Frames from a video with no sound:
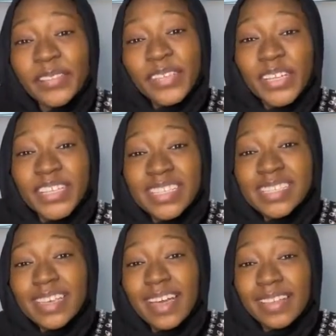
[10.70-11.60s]
years,
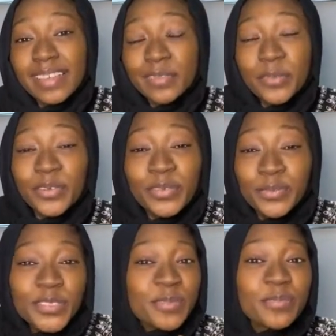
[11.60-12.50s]
I think one of the
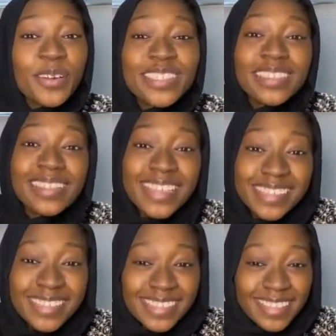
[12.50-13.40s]
most important
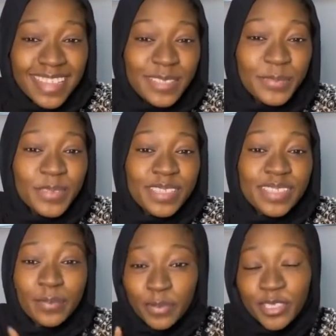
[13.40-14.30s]
lessons I learned was the
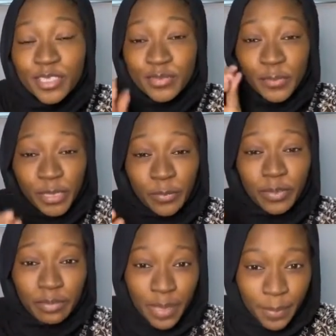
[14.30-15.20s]
importance of working with
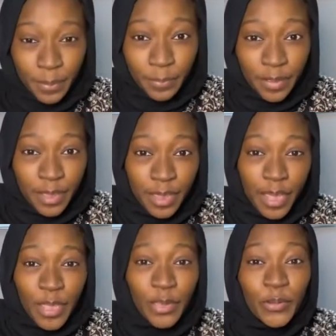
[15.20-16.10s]
people.
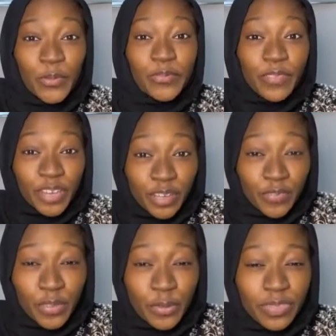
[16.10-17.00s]
You know, very
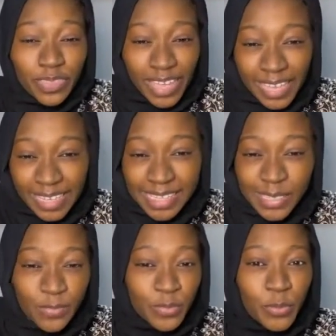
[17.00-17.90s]
few things
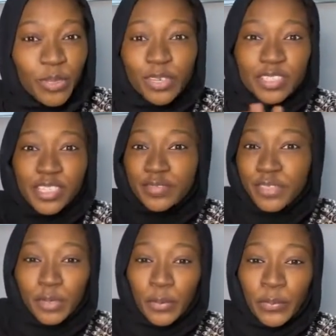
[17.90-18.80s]
of note are achieved
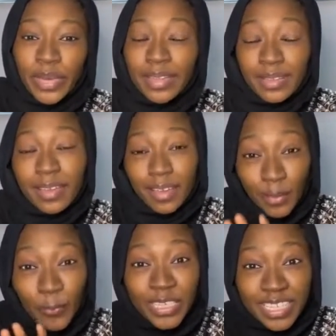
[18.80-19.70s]
alone. I think
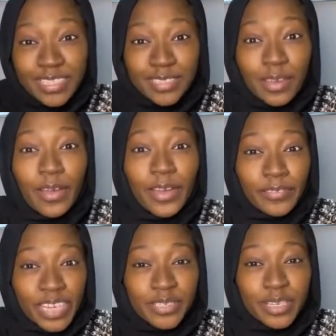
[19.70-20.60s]
we need to
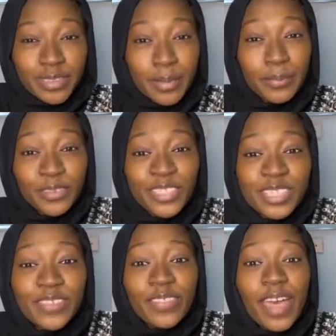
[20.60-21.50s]
reiterate the importance
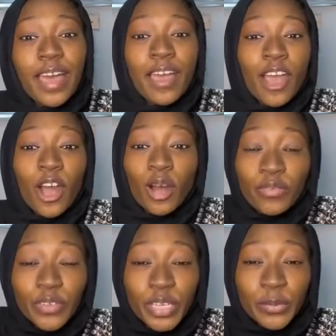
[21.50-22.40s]
of that.
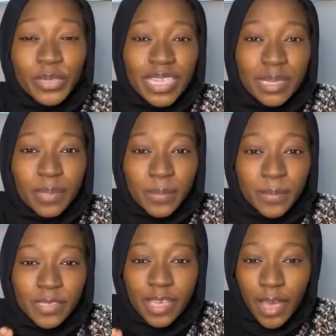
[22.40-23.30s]
Often you need people
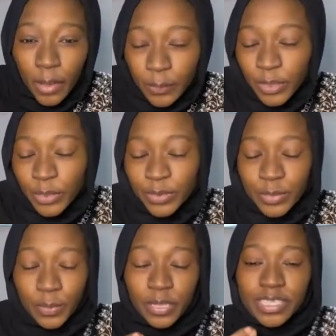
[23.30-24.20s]
to help you, to
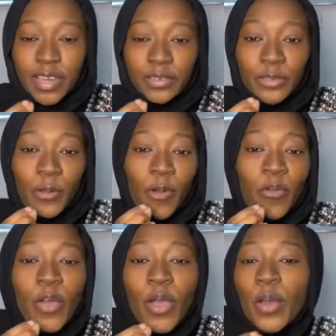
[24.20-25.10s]
point out your
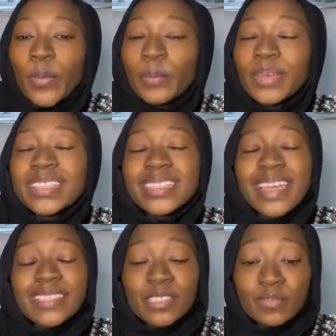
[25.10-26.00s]

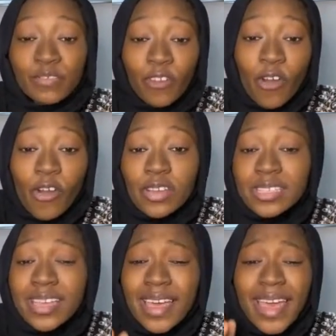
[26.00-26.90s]
mistakes and flaws,
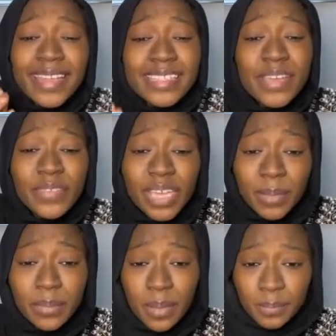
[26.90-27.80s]
and to even
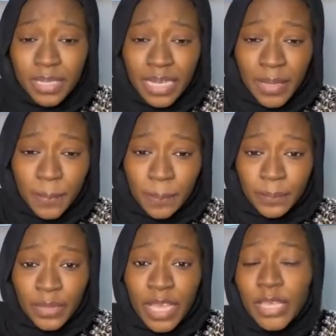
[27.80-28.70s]
keep company.
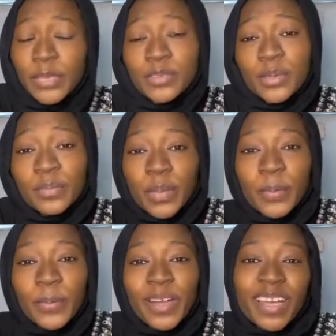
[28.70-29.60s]
You know, some
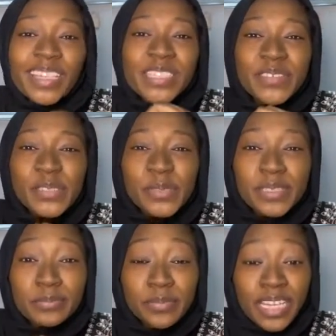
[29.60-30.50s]
people are
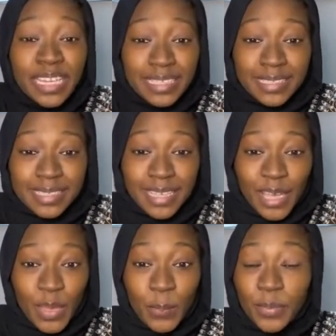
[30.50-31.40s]
individually brilliant,
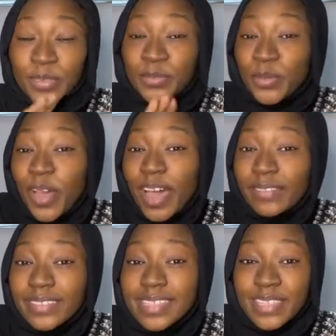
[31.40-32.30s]
but do not have
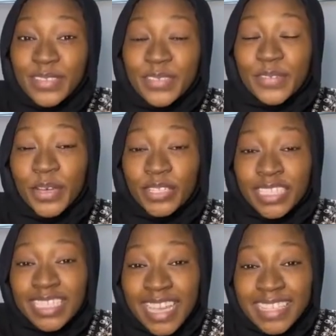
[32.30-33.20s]
the skills of
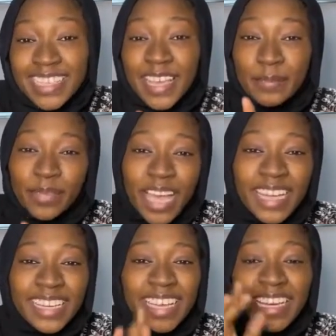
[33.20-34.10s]
coordinating,
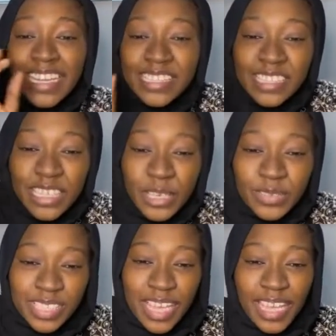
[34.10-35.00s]
planning, and
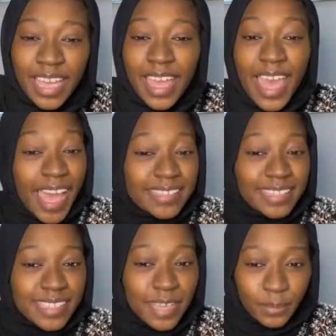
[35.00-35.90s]
executing as a
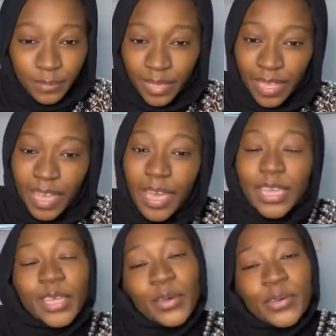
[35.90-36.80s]
team.
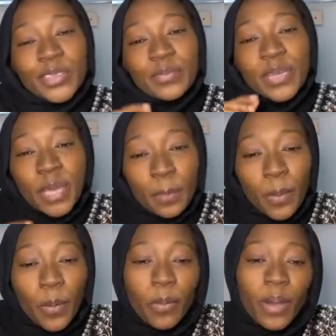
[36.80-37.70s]
You know, some
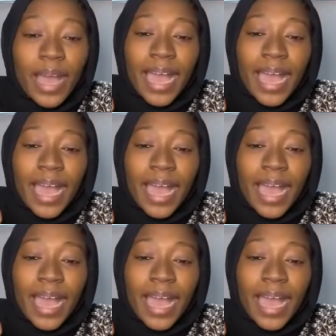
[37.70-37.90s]
people